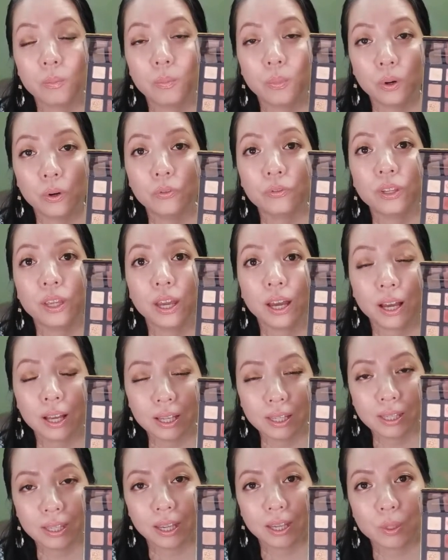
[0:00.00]
on both the
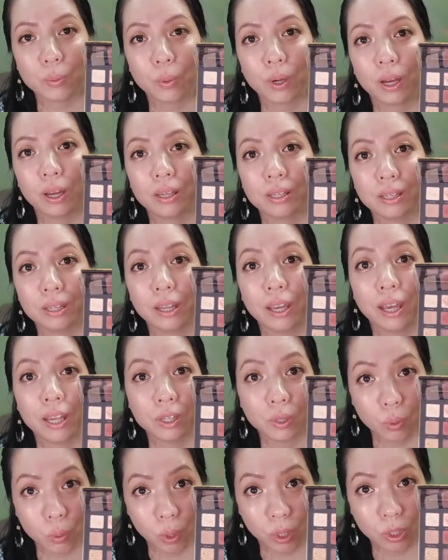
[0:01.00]
eyes as well as the
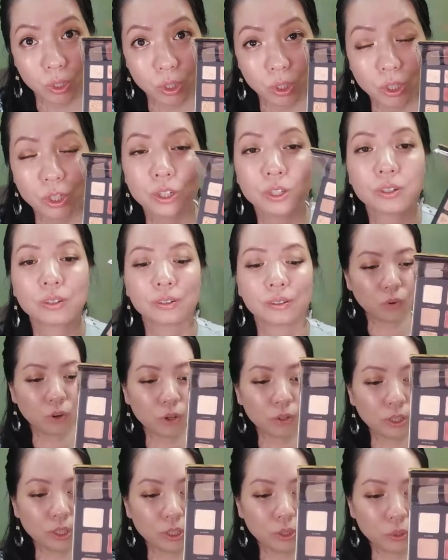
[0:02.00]
hand swatch.
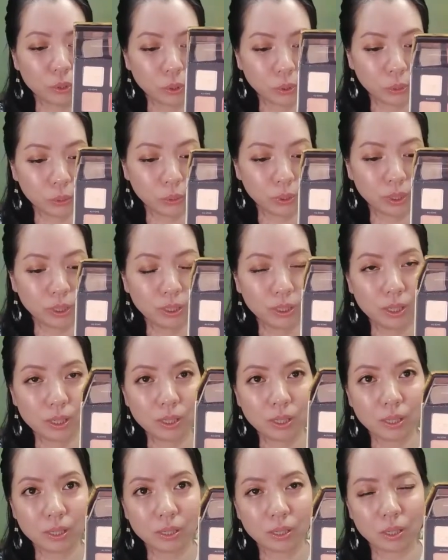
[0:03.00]
For the Throne,
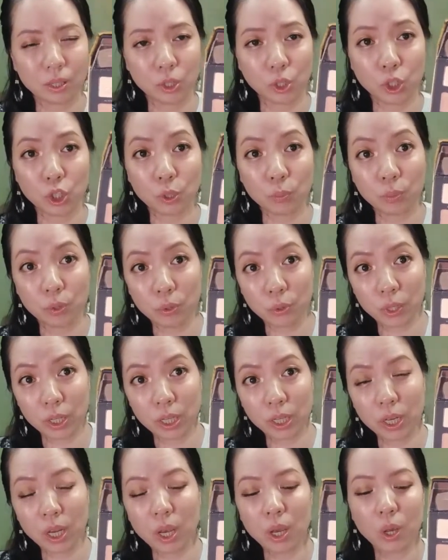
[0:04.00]
this is a
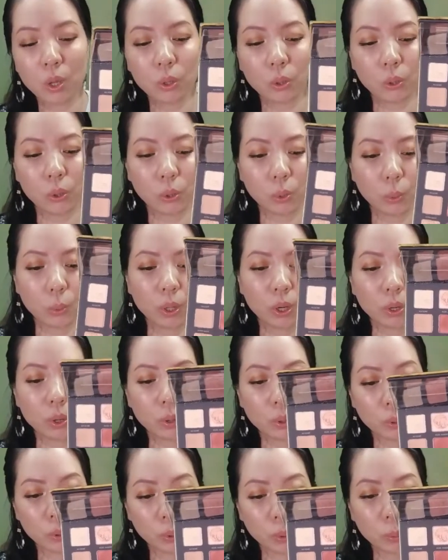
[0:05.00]
shimmery dual
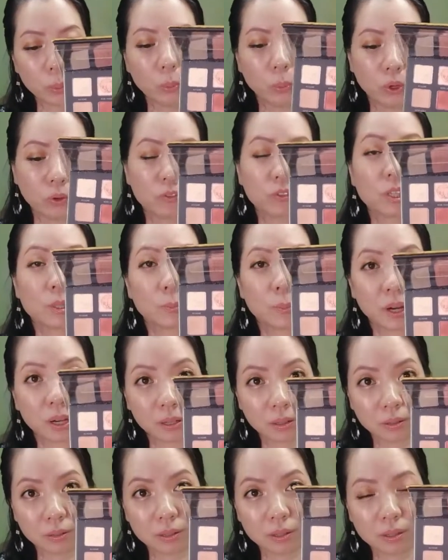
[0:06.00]
chrome with
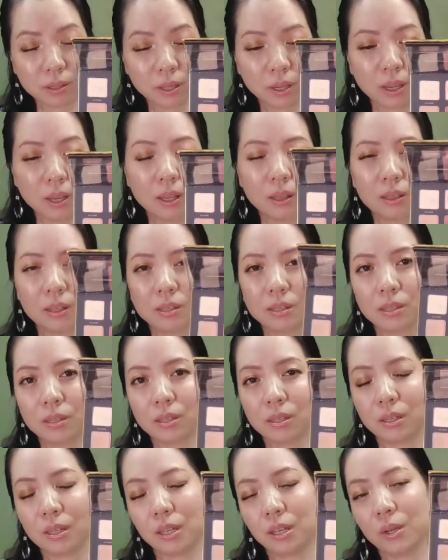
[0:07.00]
sparkles. This
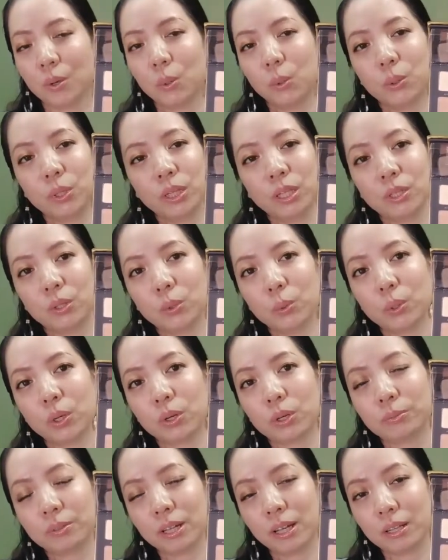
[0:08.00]
is the only dual
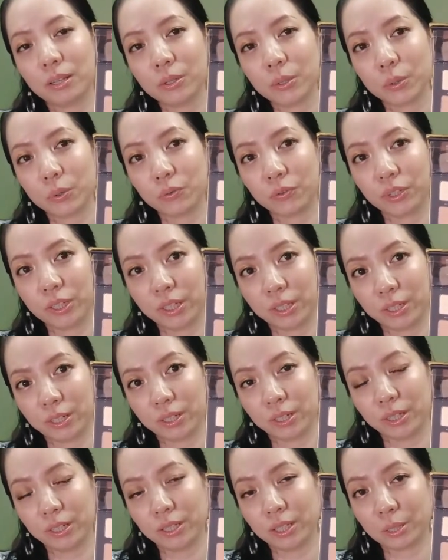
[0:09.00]
chrome colors over
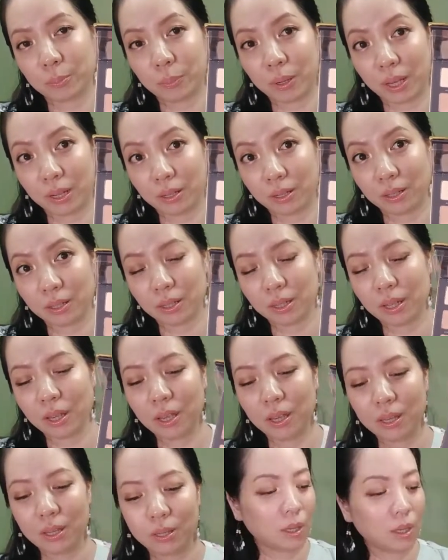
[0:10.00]
here in this palette.
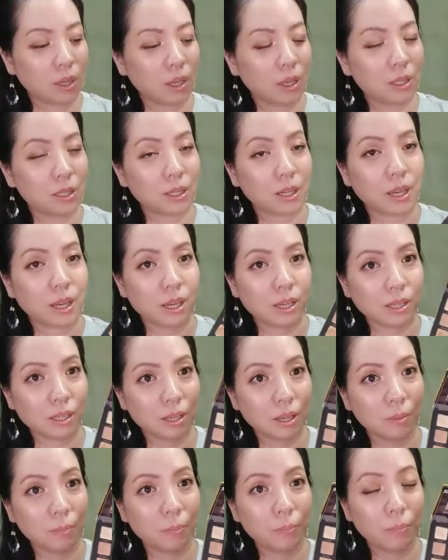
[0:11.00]
It has
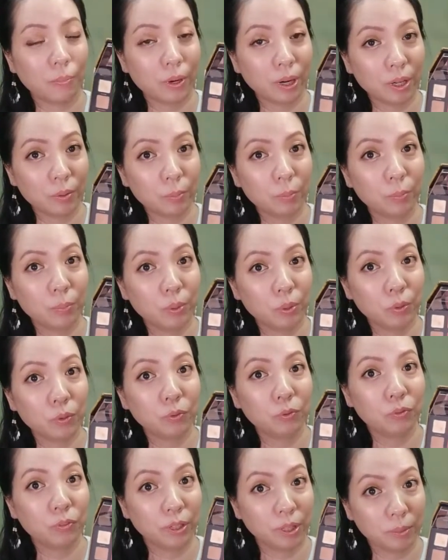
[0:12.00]
a brown
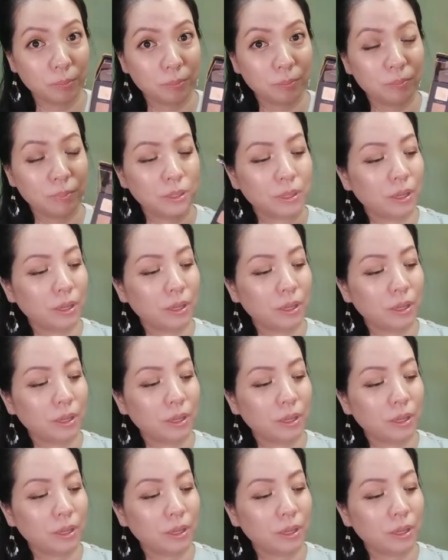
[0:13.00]
blue flip.